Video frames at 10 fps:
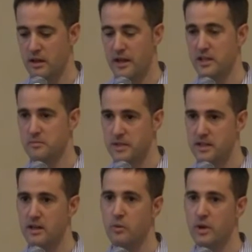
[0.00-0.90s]
and
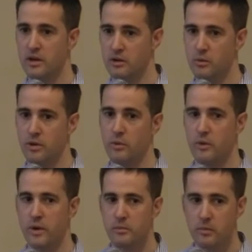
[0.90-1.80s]
especially when
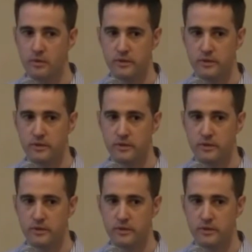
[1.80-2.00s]
we move